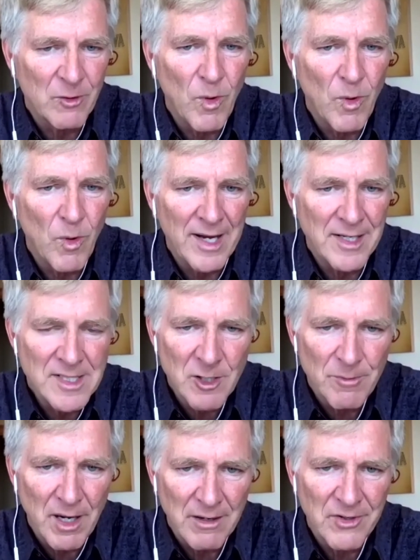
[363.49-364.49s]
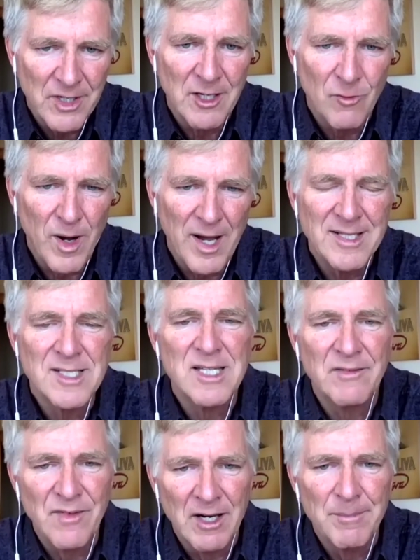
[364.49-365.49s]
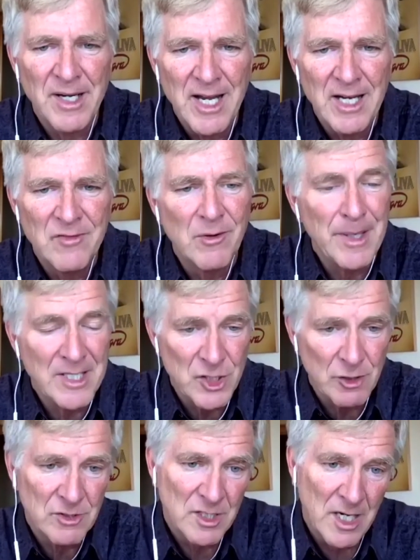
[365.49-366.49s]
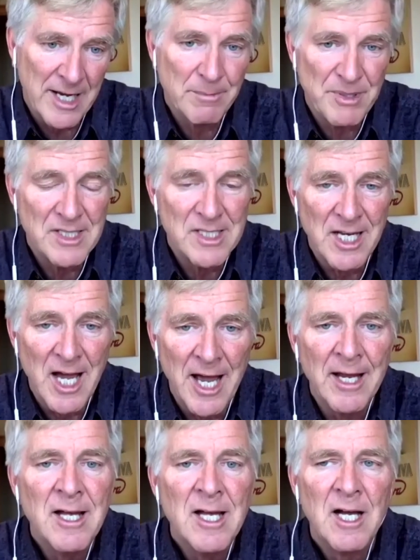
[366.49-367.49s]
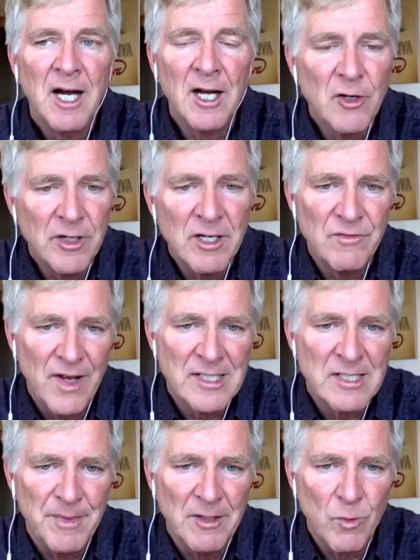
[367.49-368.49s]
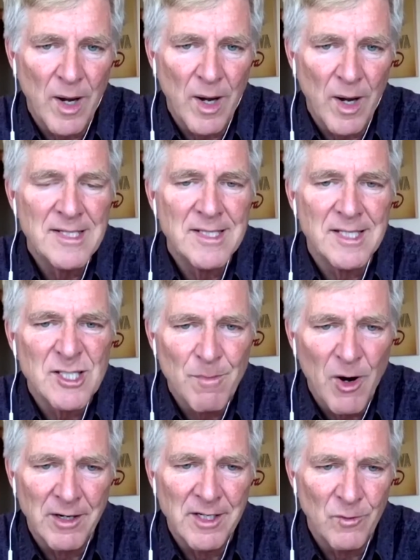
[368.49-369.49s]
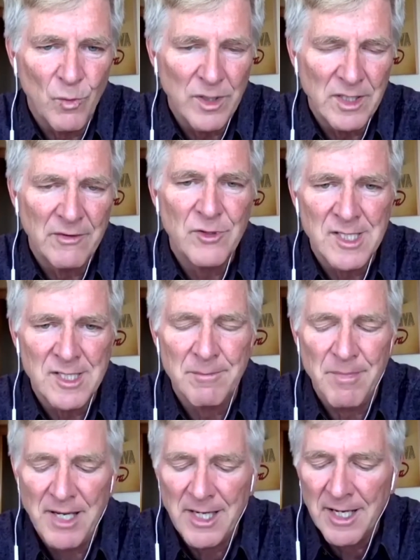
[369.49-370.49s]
Why is there poverty, and why is development aid from NGOs like PCI a good investment? Why is it smart, and what difference is it making?